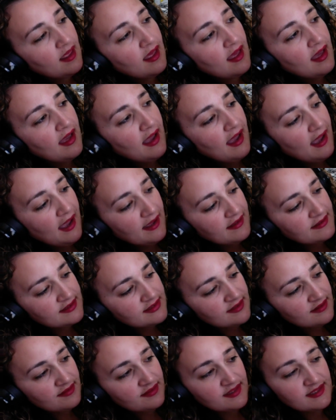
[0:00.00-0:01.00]
at
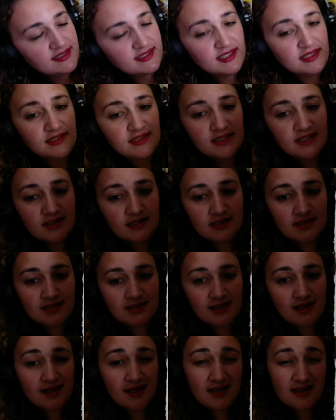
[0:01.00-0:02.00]
the sentence
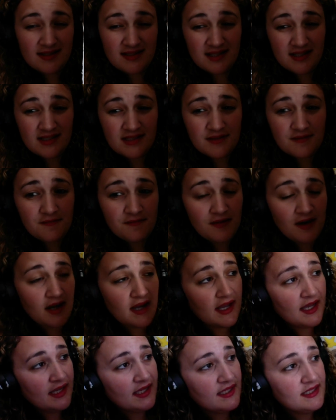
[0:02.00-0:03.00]
and
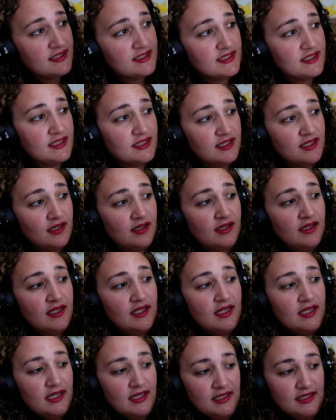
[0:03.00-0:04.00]
identify, is it an
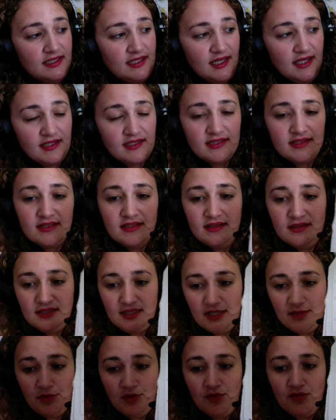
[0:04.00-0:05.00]
index, a
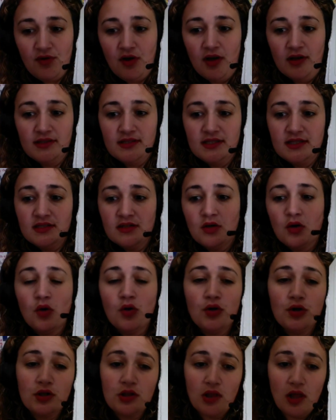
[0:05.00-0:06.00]
table of content,
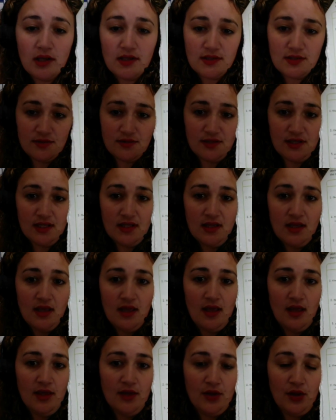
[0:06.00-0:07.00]
or a glossary?
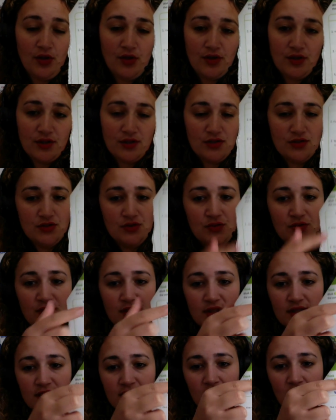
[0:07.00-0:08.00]
And all you got to do
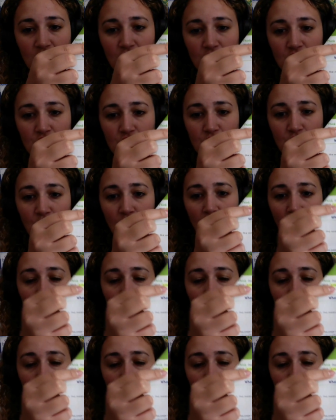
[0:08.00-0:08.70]
is draw